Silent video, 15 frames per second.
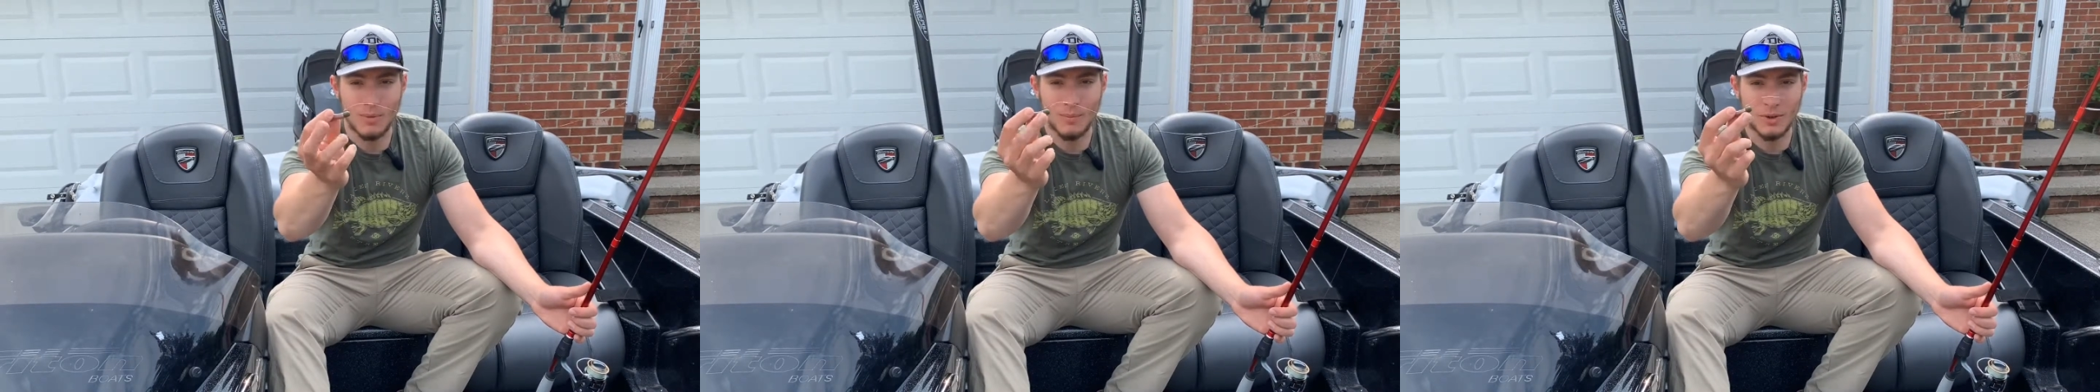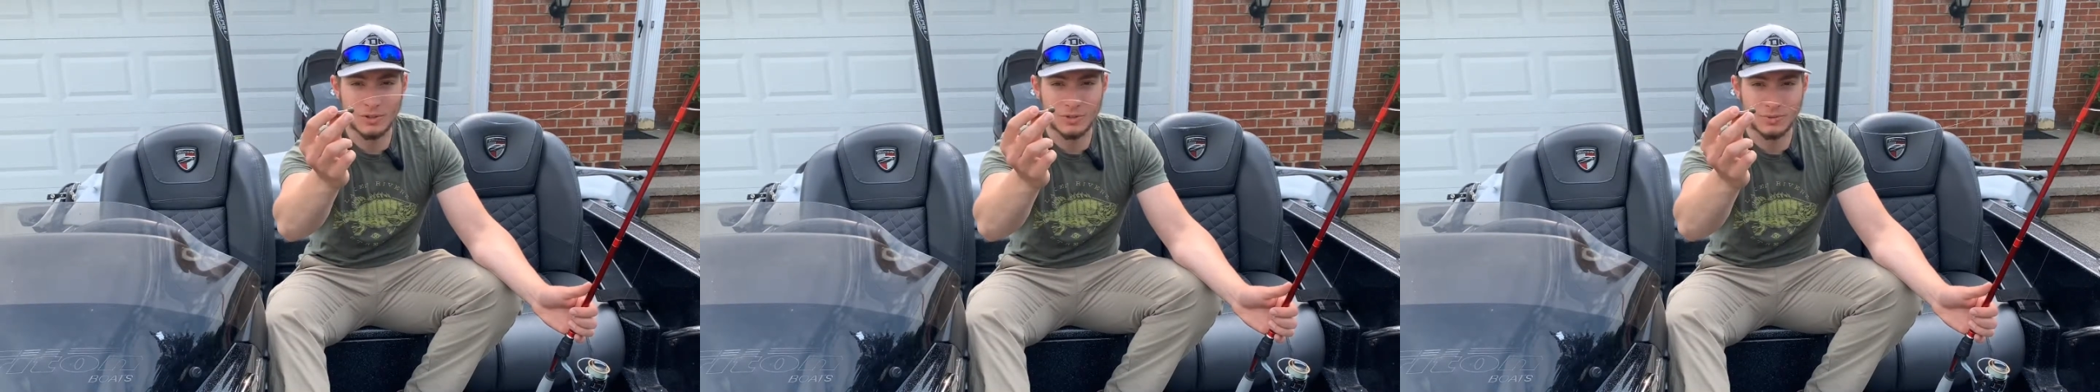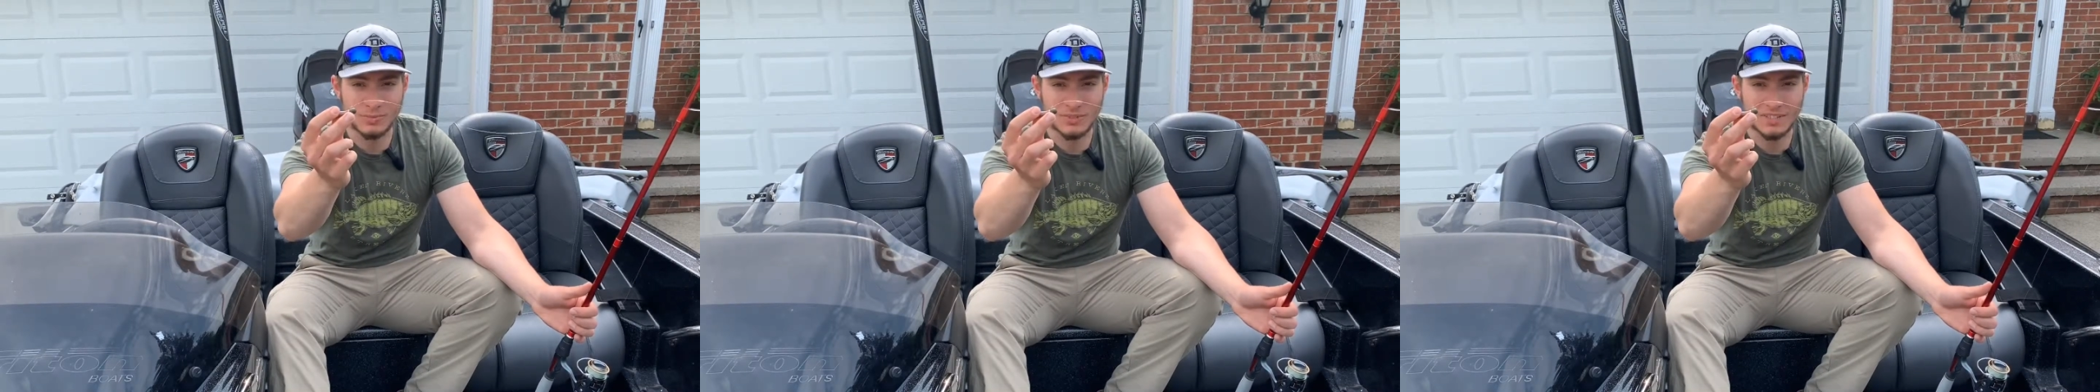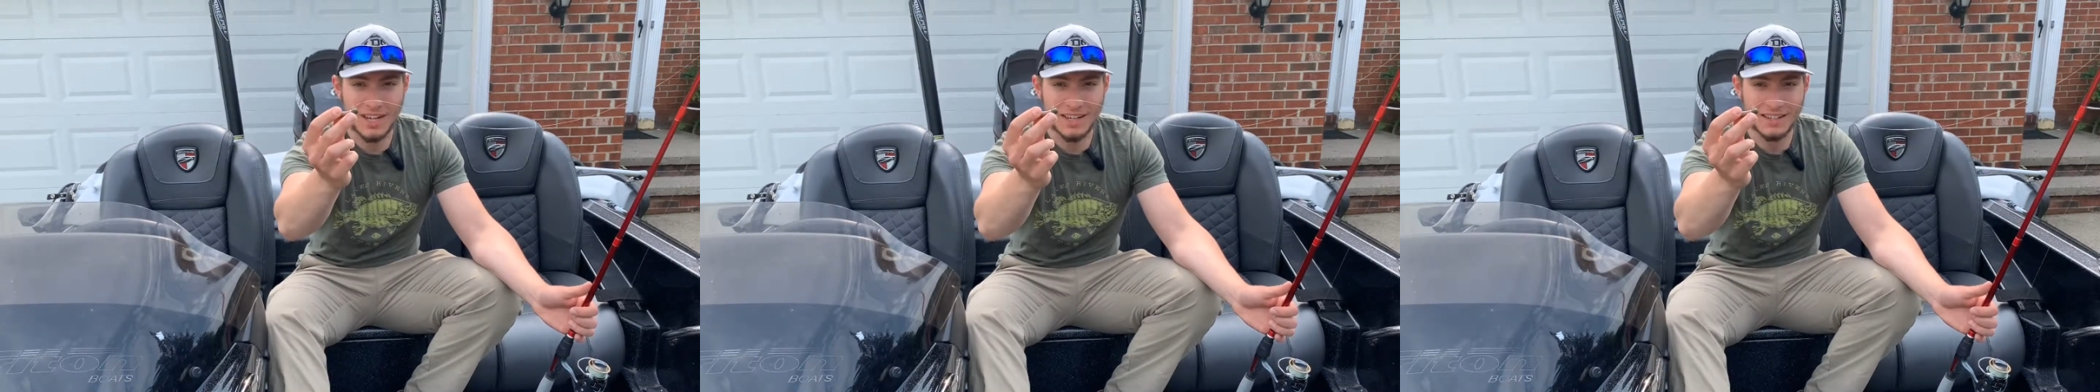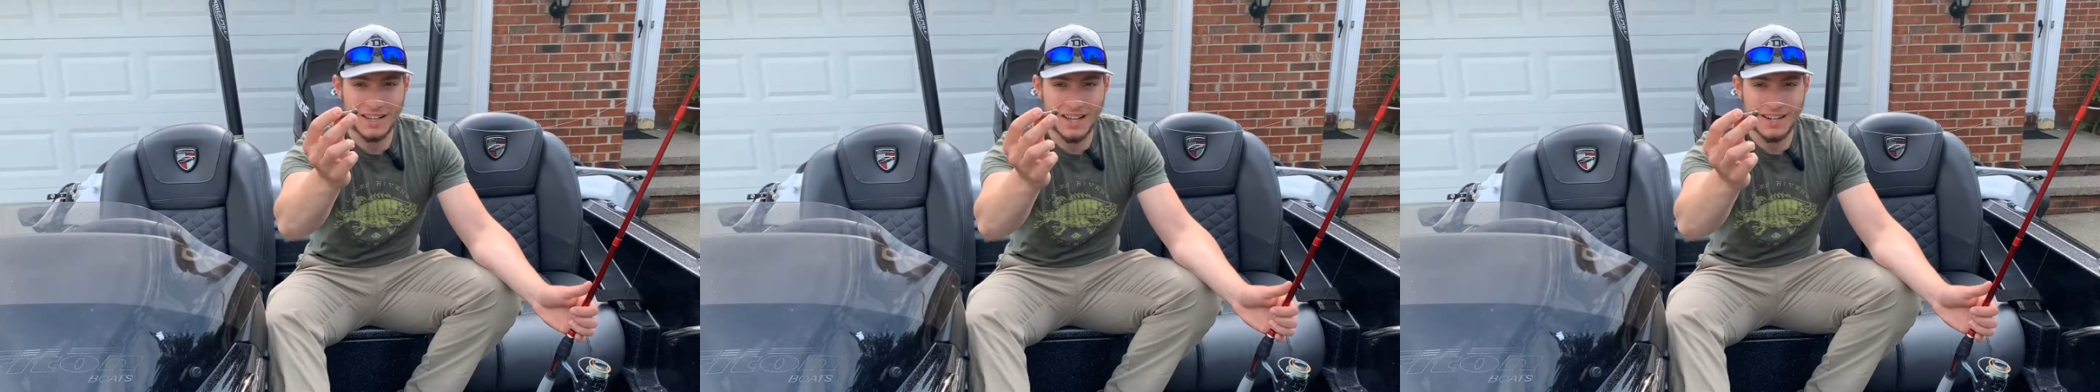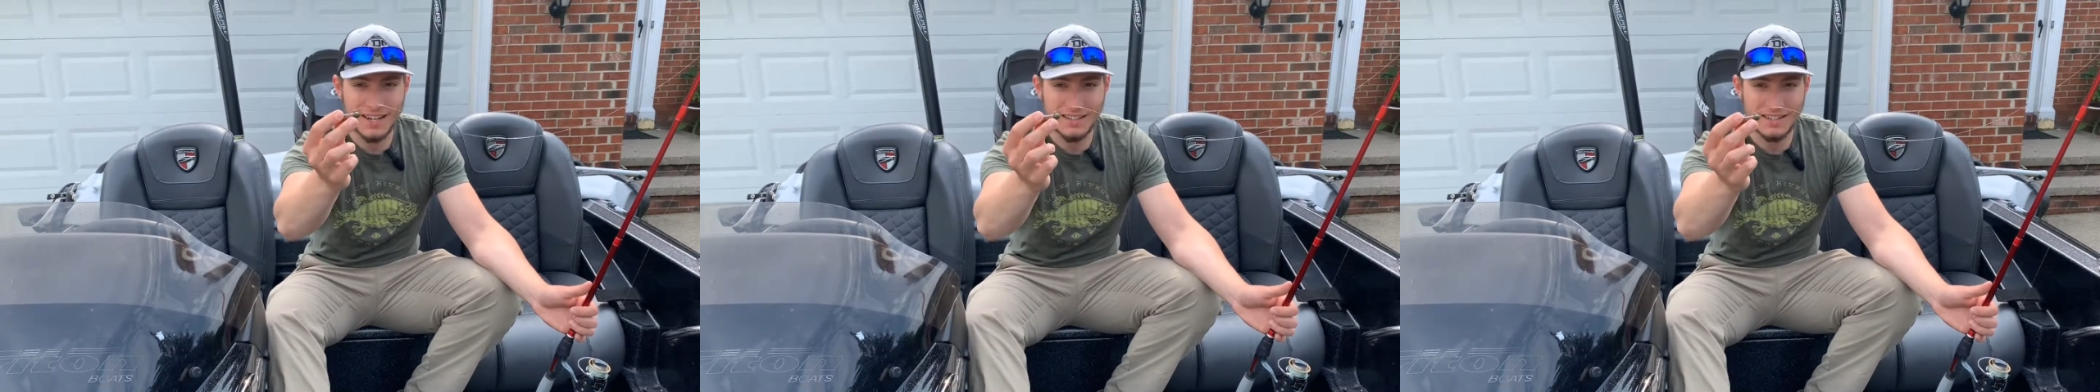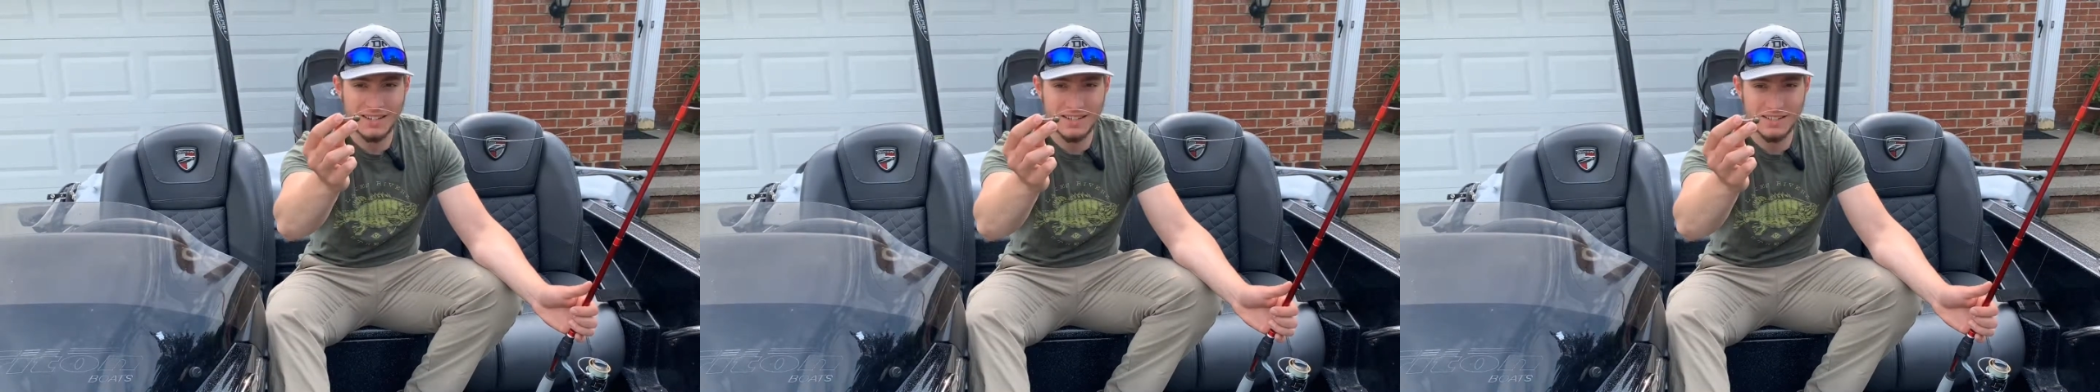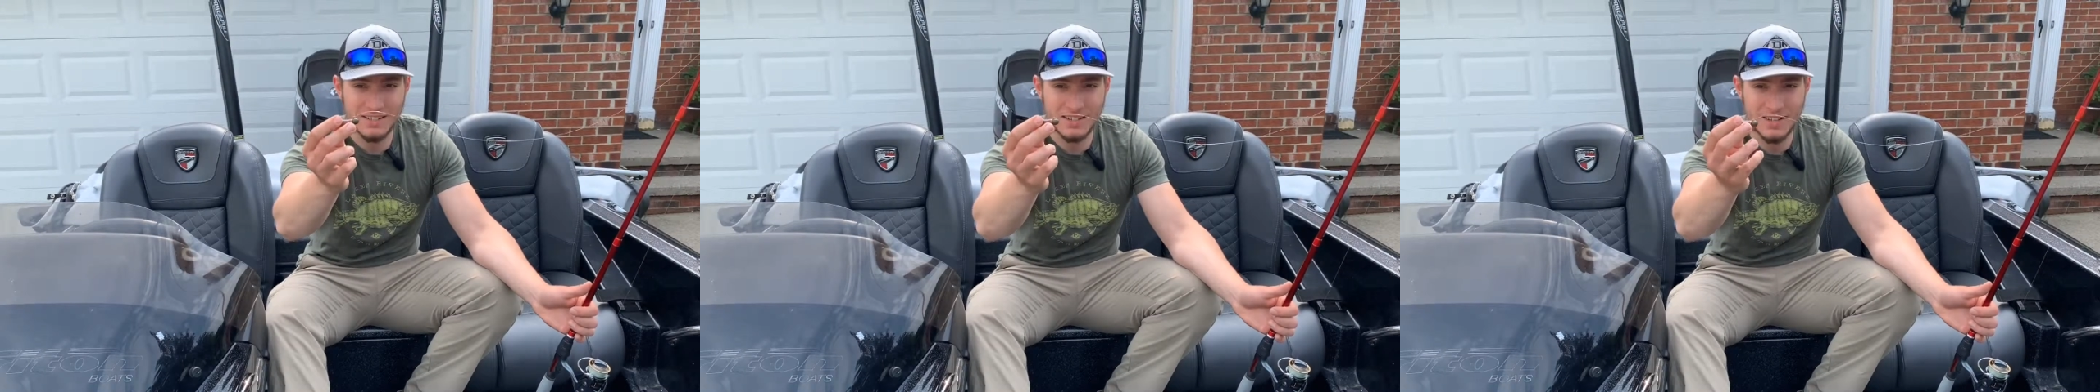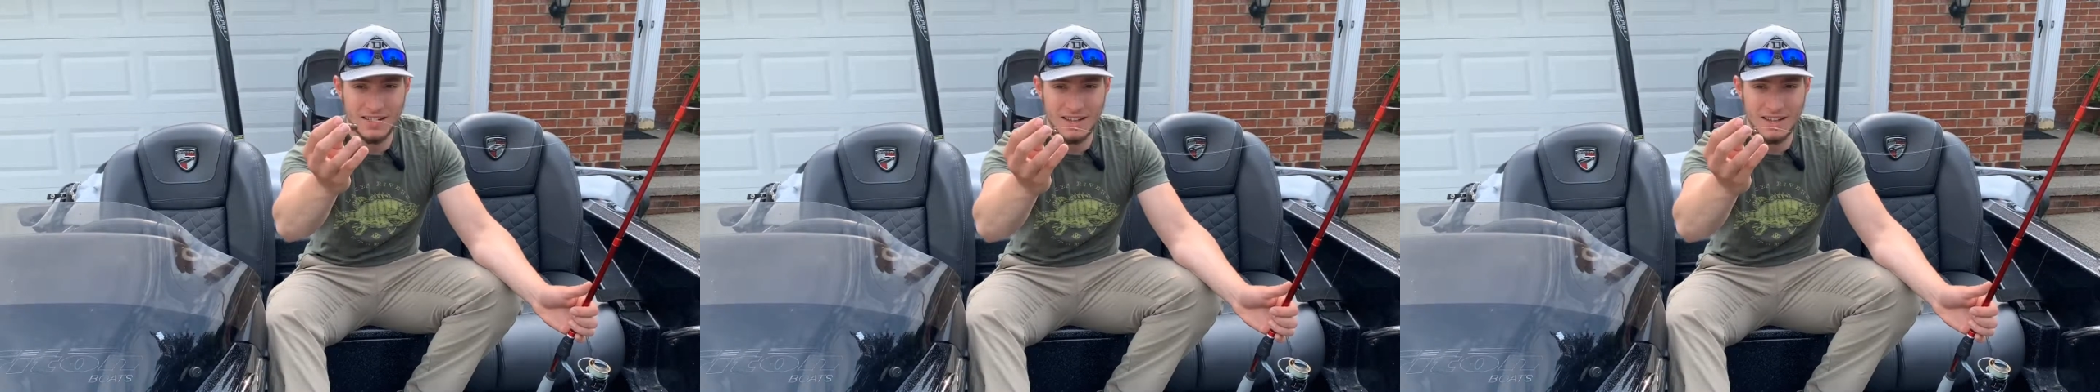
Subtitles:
mushroom style head on there,